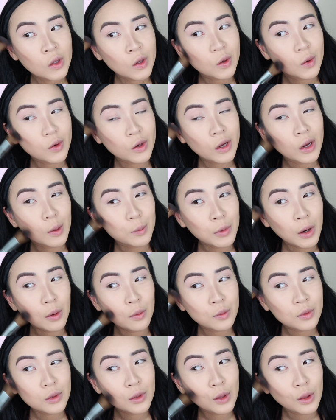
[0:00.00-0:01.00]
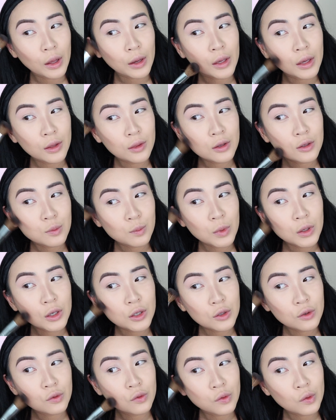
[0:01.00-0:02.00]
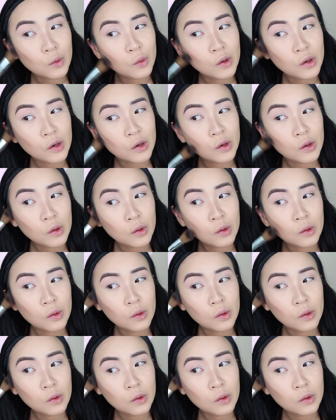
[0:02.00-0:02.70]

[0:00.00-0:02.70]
Okay, I'm not really liking this brush for,